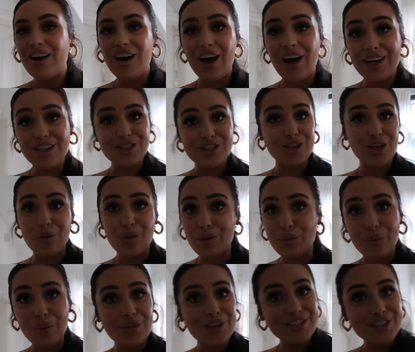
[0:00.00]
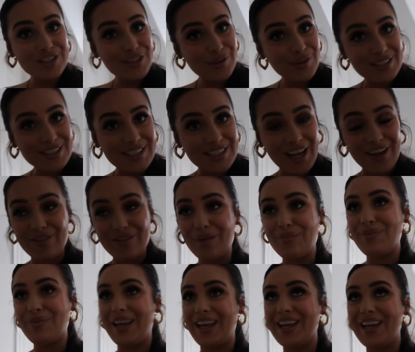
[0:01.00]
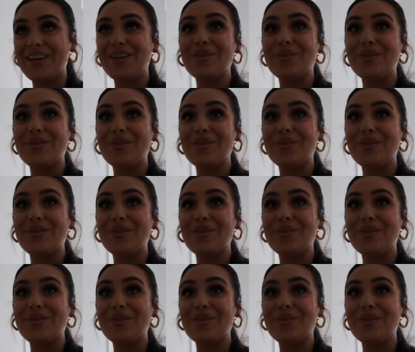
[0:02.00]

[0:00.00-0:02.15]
I just couldn't be bothered to do it today if I'm being